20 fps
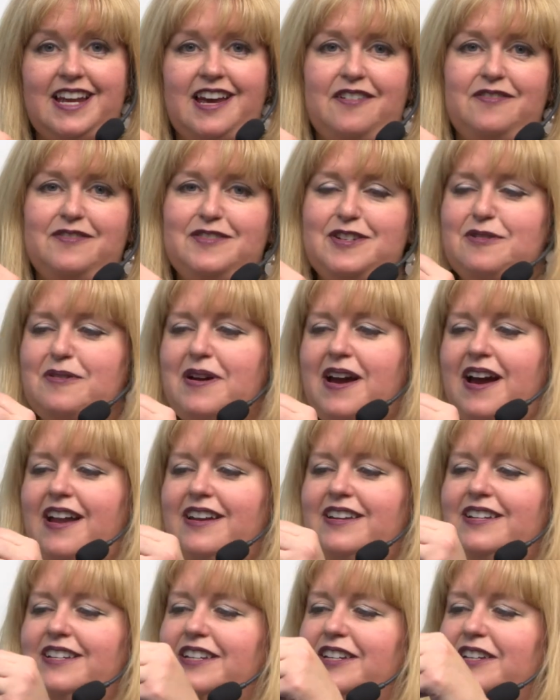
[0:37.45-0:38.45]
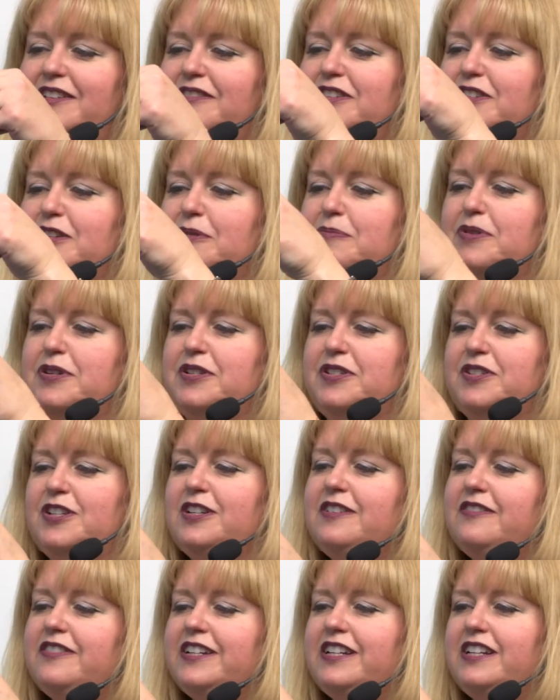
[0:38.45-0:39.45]
have no additives or
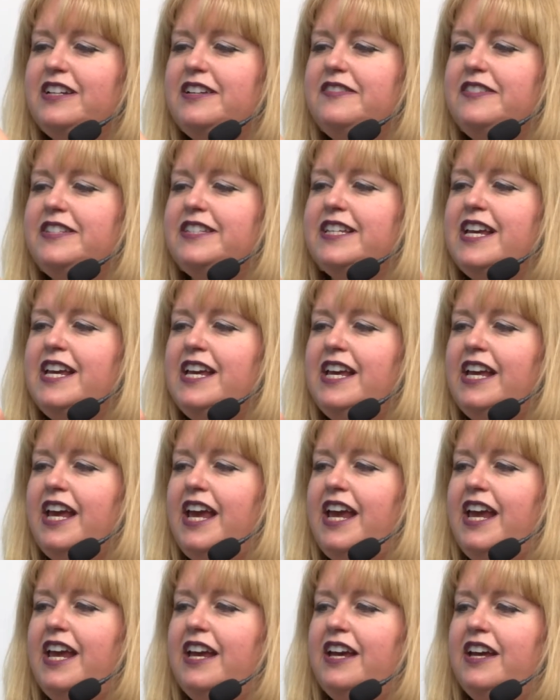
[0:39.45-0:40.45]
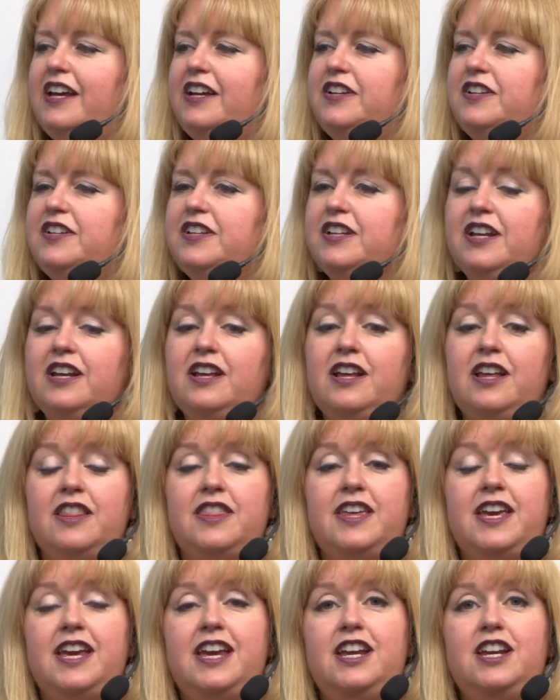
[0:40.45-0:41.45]
preservatives, and
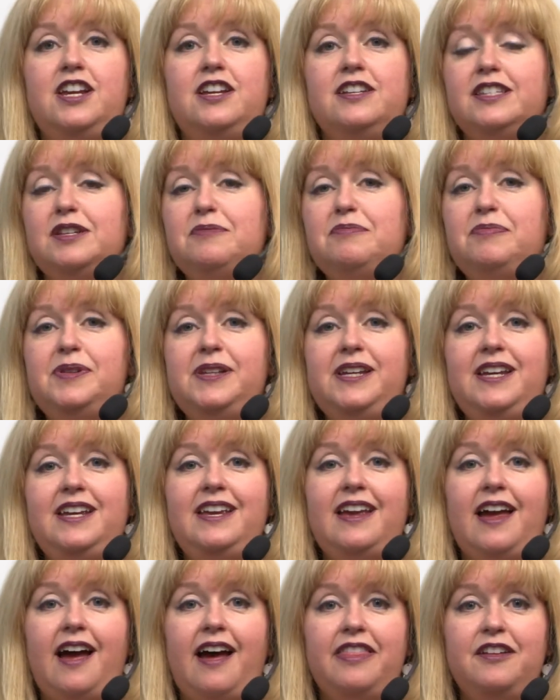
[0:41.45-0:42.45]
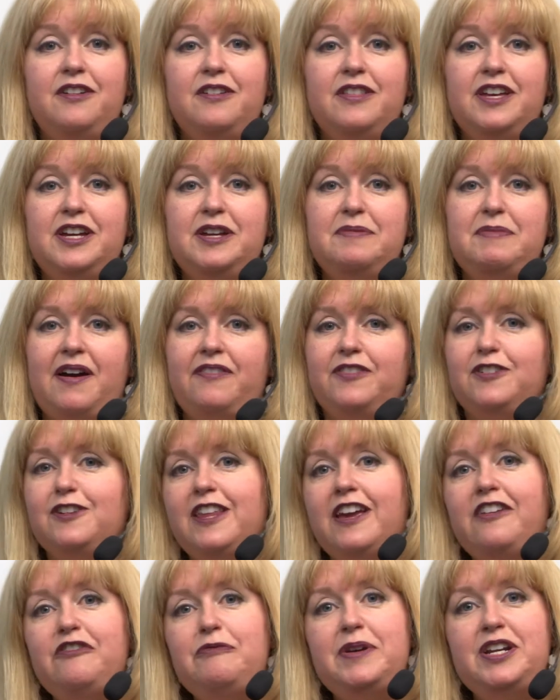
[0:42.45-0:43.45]
they simply gather them after
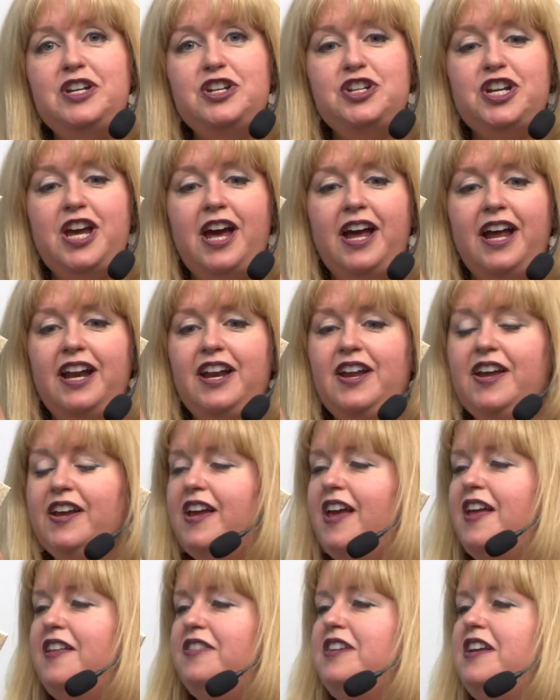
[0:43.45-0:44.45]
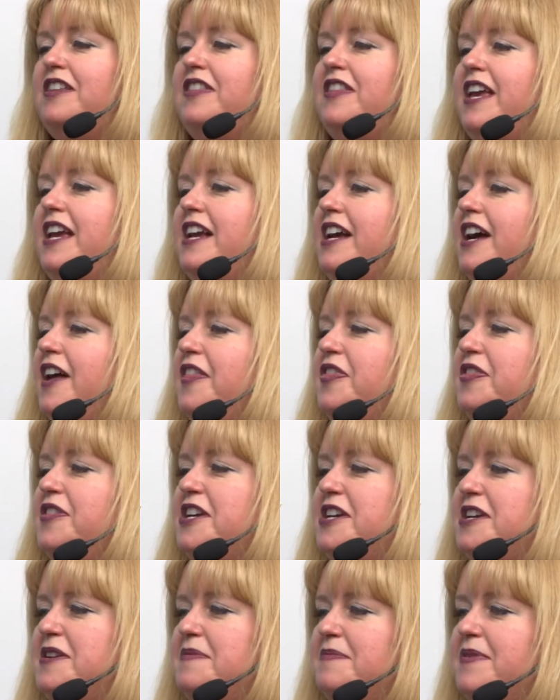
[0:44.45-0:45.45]
they've been shed, and then they cut
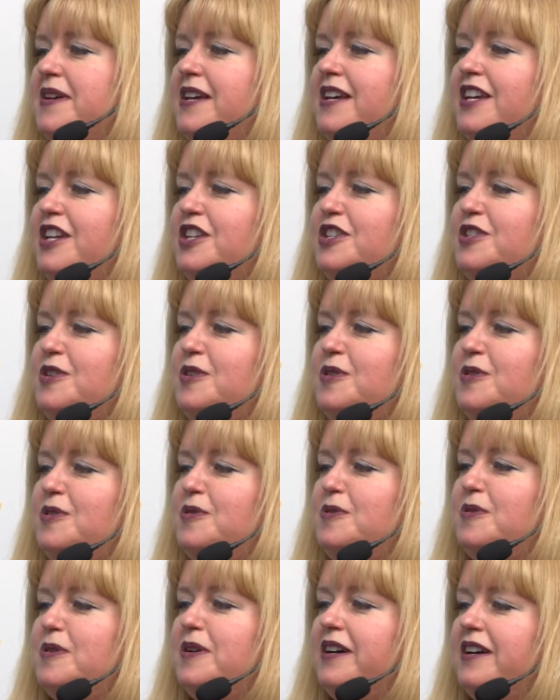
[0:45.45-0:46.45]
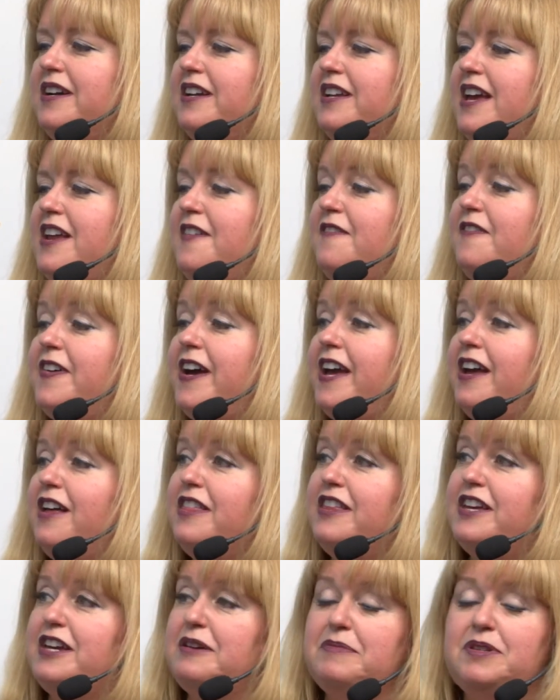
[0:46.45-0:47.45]
them to and
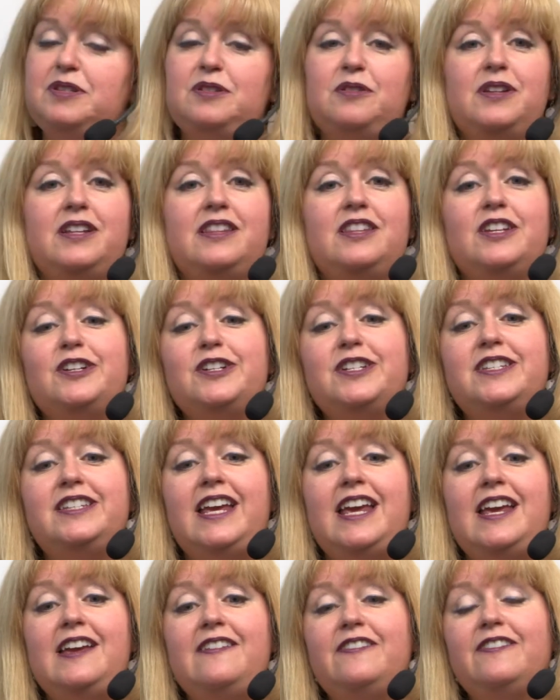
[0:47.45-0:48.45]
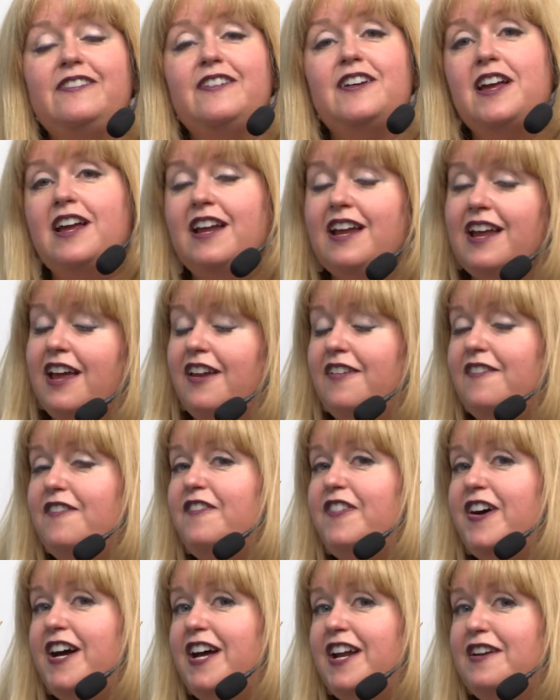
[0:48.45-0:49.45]
file them so that they're safe and
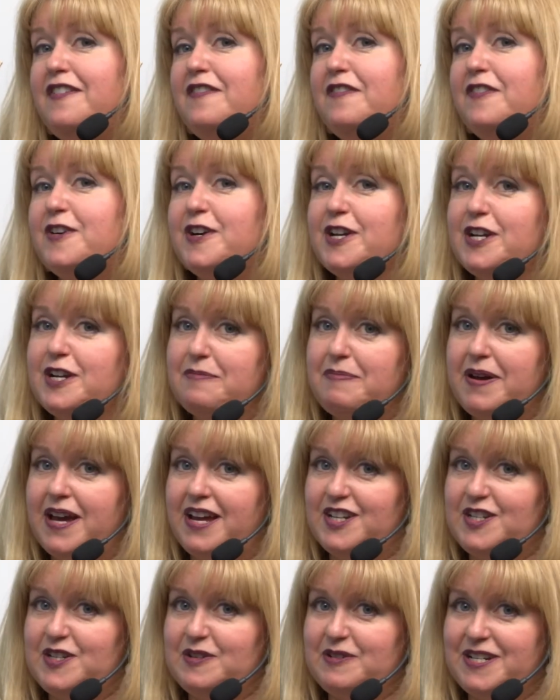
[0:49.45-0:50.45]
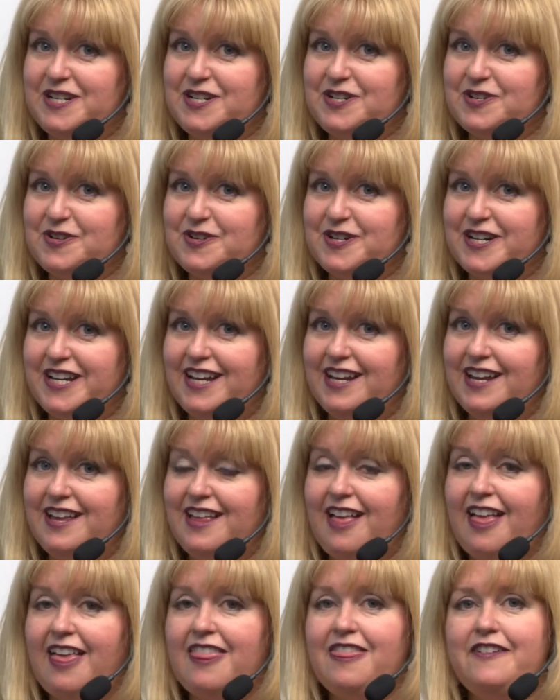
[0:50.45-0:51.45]
fun for your pet to enjoy.
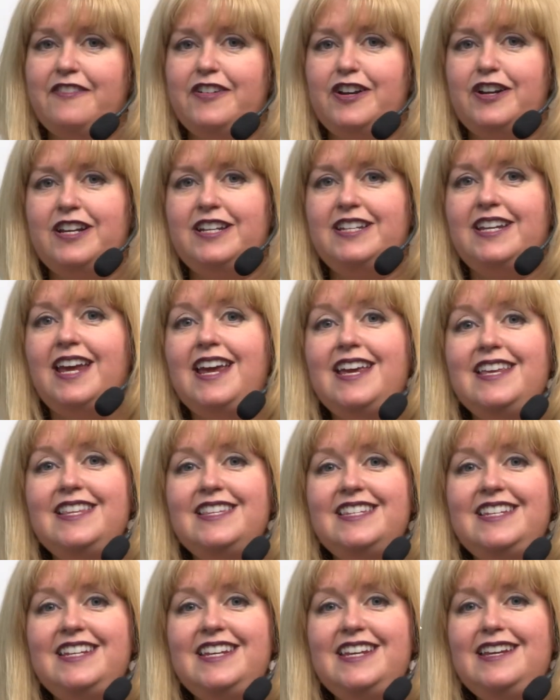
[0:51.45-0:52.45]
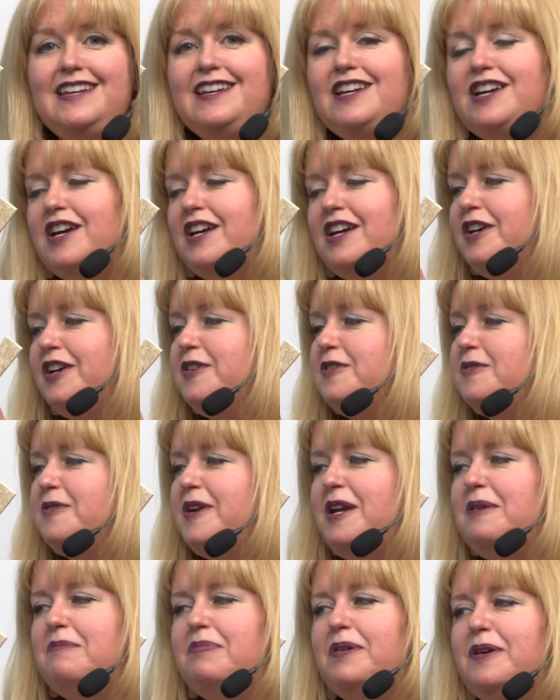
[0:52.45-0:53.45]
They're very tasty,
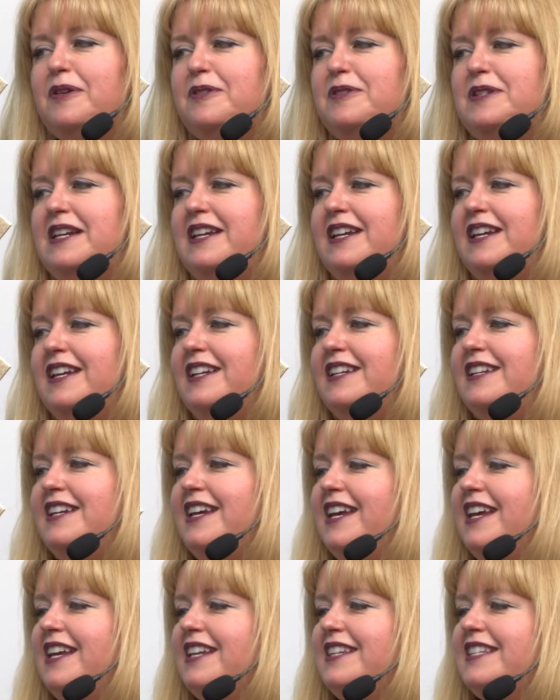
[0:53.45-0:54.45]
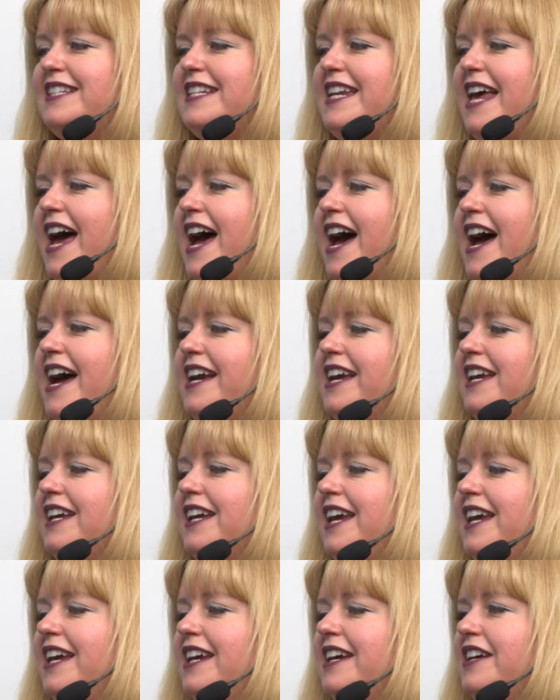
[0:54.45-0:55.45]
great protein snack,
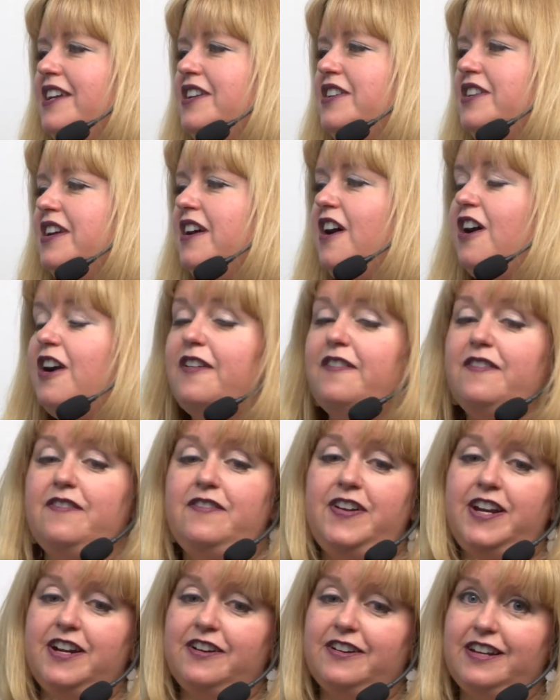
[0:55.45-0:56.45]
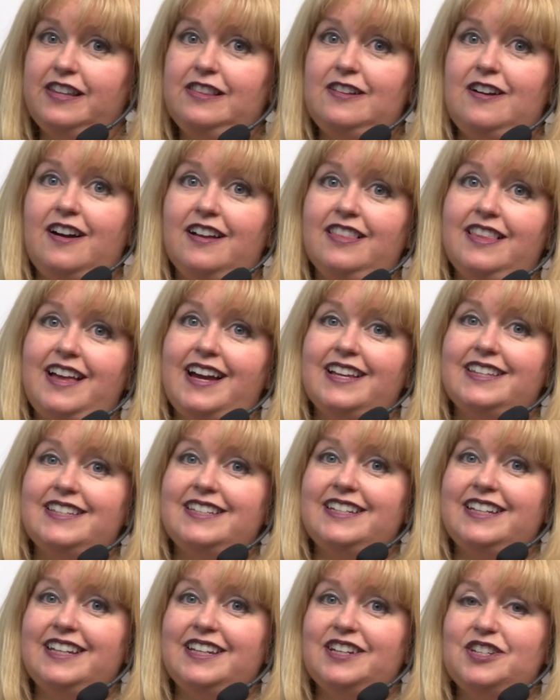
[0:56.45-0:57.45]
and are very long
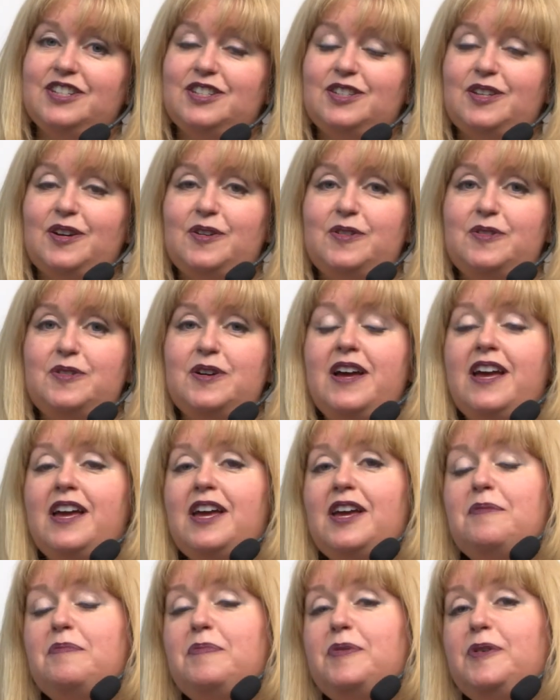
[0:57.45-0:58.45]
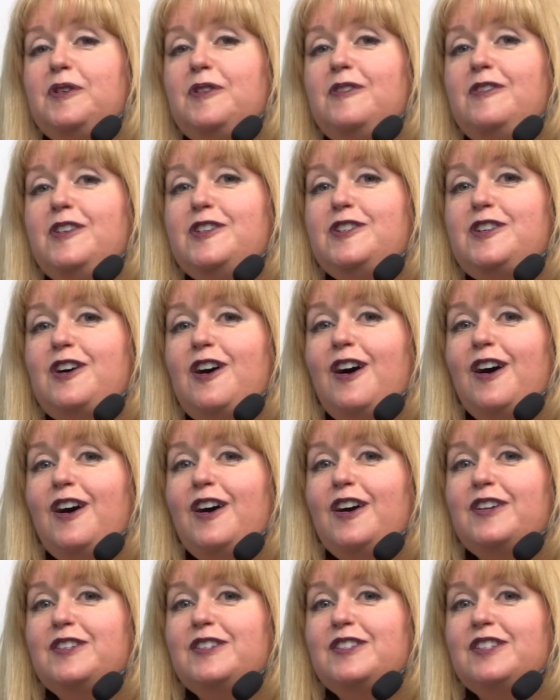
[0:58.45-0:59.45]
lasting. So improve your
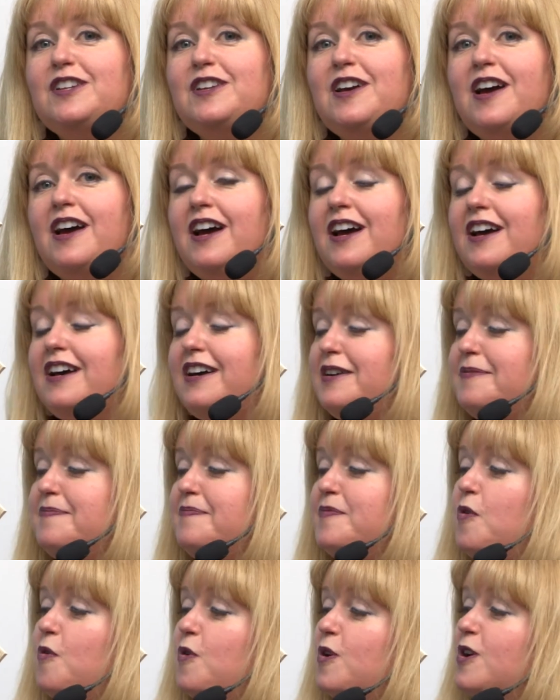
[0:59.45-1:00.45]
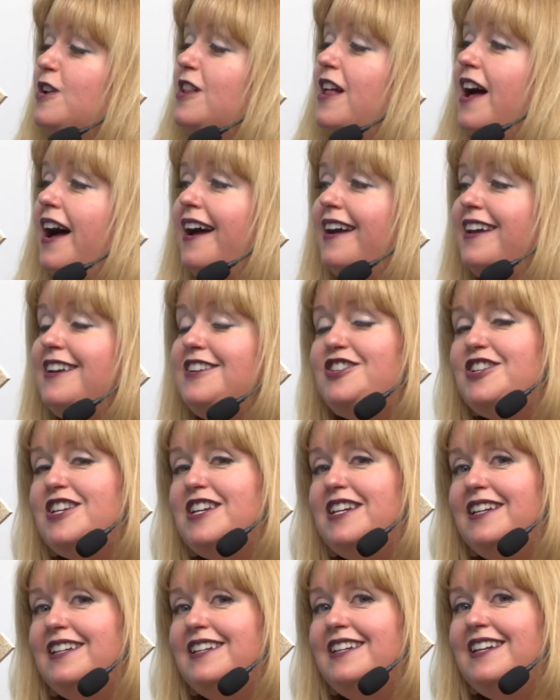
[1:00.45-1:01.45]
dog's oral
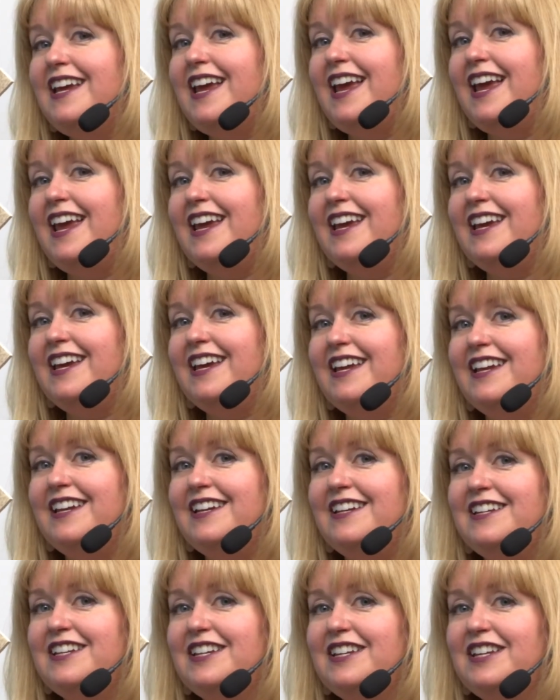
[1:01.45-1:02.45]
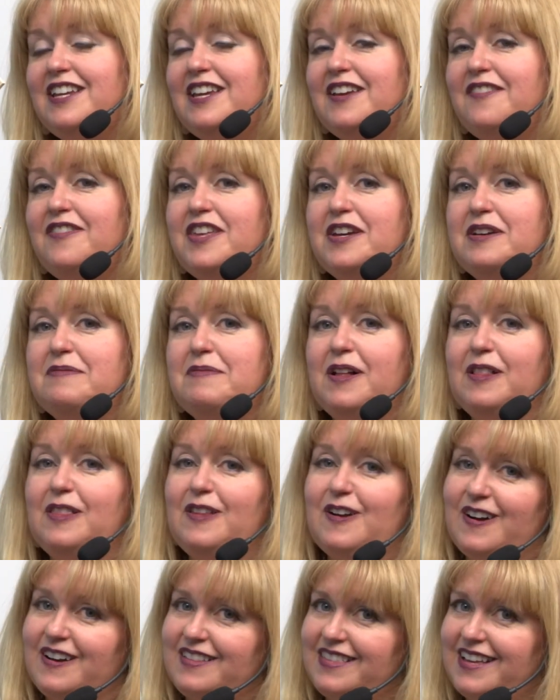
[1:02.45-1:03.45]
hygiene and give them a
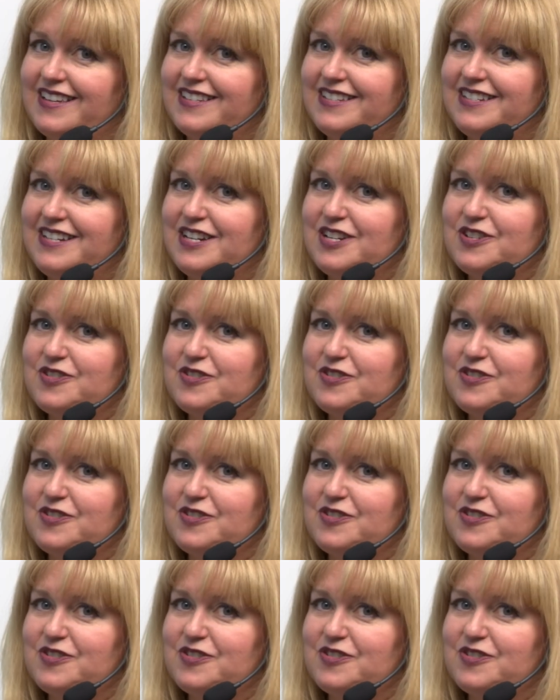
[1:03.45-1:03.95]
long-lasting